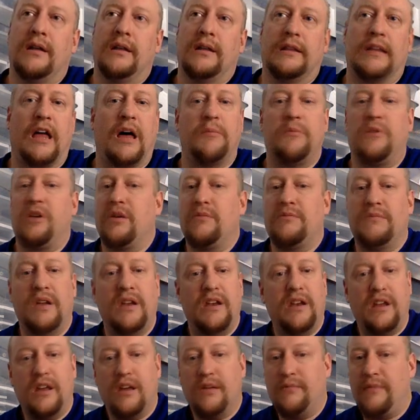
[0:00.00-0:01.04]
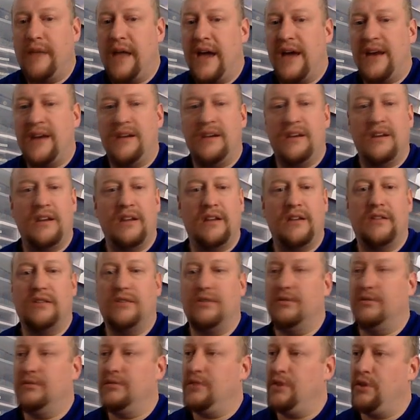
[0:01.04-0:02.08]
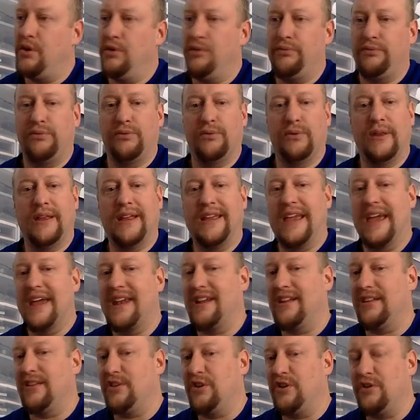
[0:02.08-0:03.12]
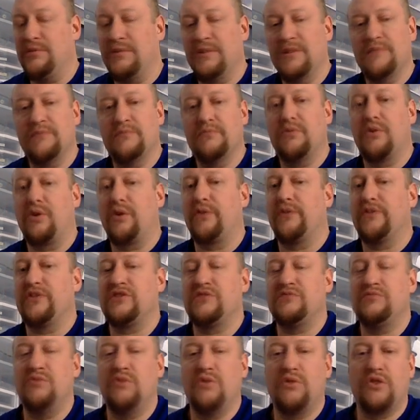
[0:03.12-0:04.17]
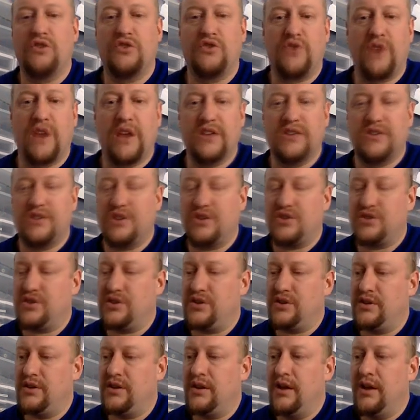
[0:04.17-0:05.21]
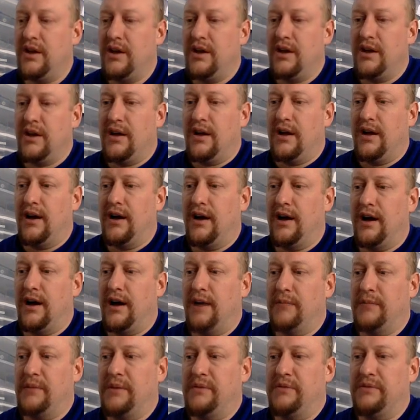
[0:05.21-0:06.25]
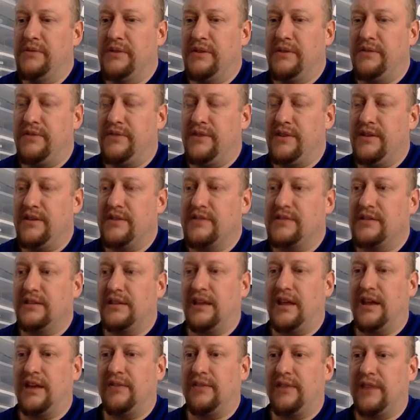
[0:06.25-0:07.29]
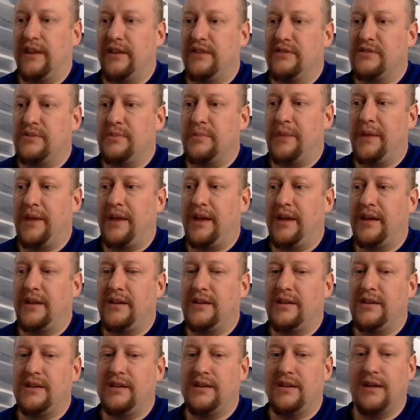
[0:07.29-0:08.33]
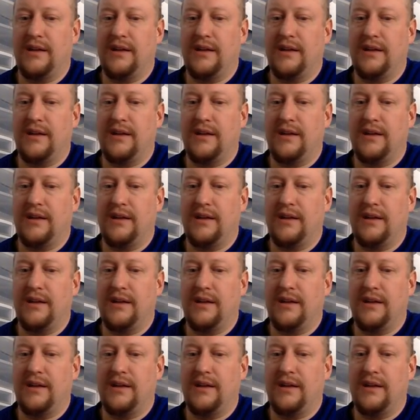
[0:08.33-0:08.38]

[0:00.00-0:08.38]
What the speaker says: Lamia medium added in, hopefully get a little bit more of a smoother transition, even if it is a lot of layers of paint,